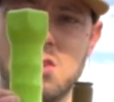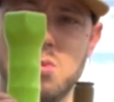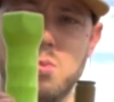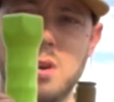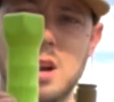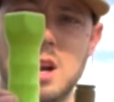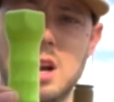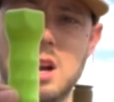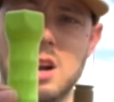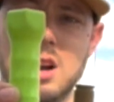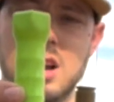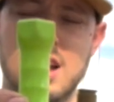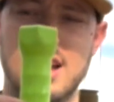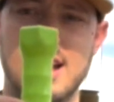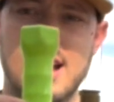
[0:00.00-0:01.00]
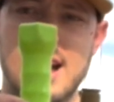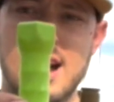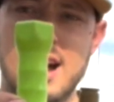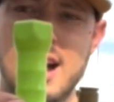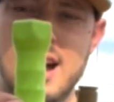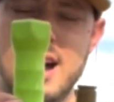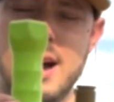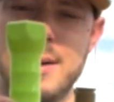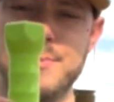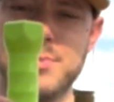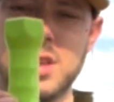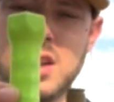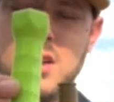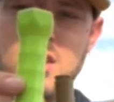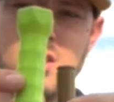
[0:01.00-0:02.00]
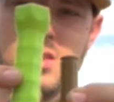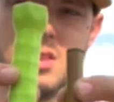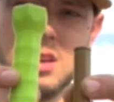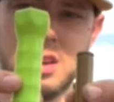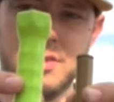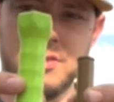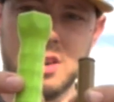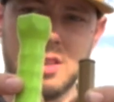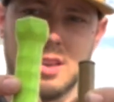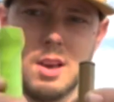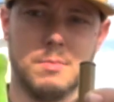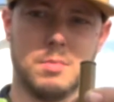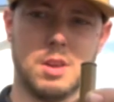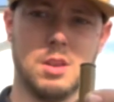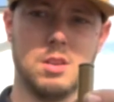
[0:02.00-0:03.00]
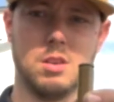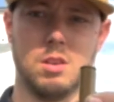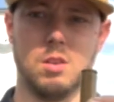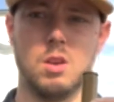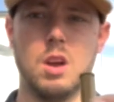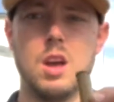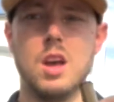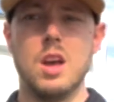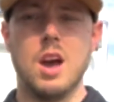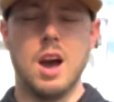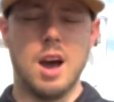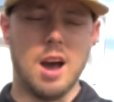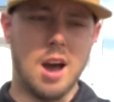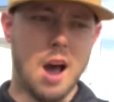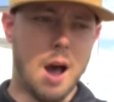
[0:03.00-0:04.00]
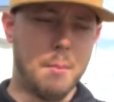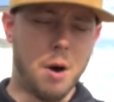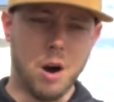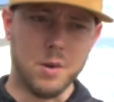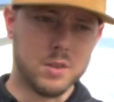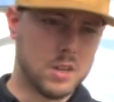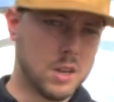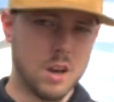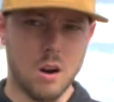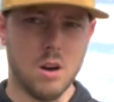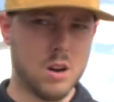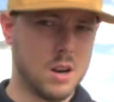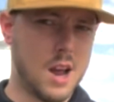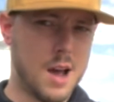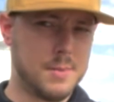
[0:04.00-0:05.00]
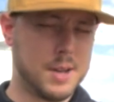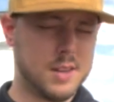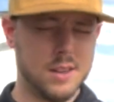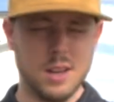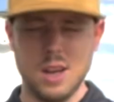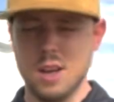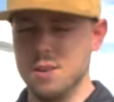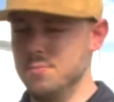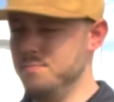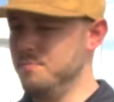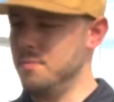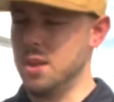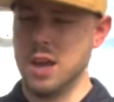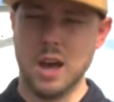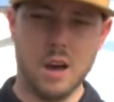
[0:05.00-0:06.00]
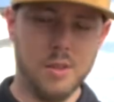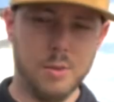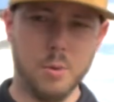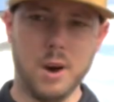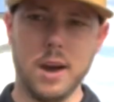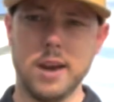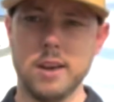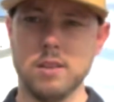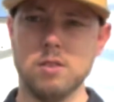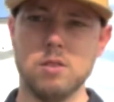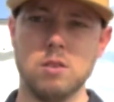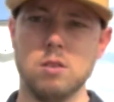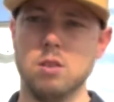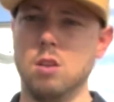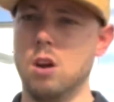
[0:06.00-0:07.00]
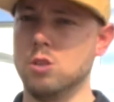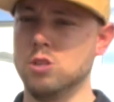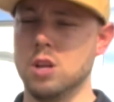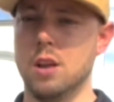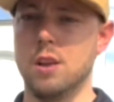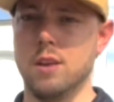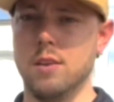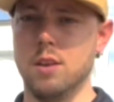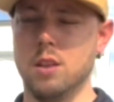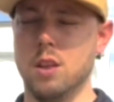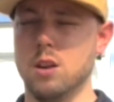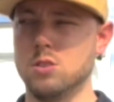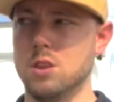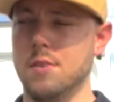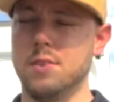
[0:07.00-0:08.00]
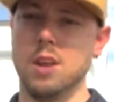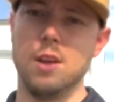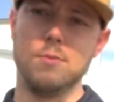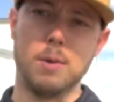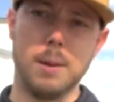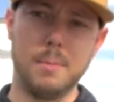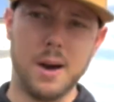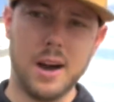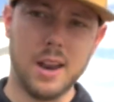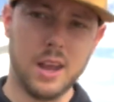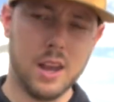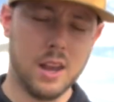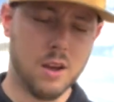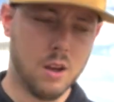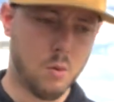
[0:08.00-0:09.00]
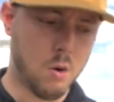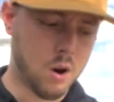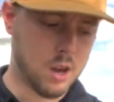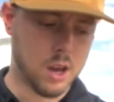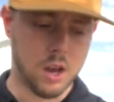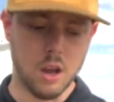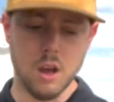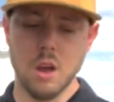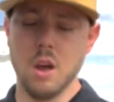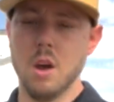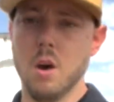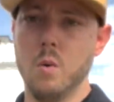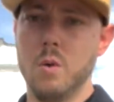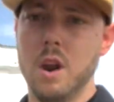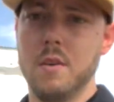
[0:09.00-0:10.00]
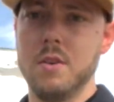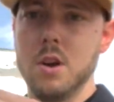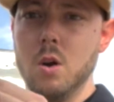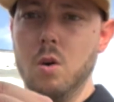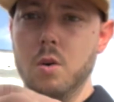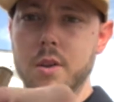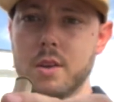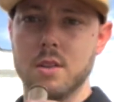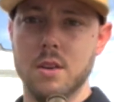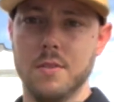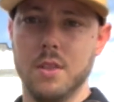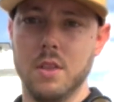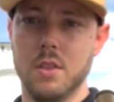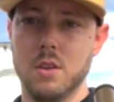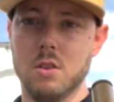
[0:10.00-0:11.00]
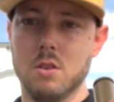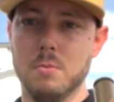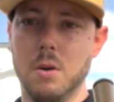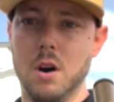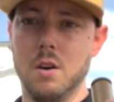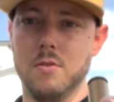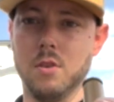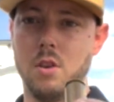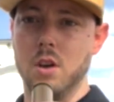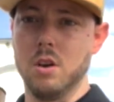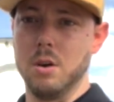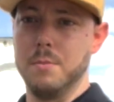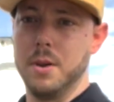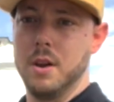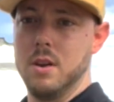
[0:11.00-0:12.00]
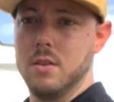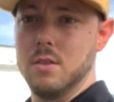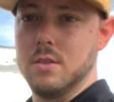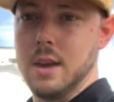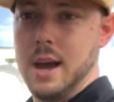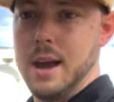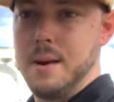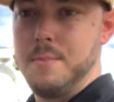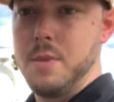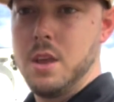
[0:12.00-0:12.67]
where the difference comes into. I'm always thinking ergonomically, health-wise, longevity of my body working. Whenever you're holding something this small for longer periods of time,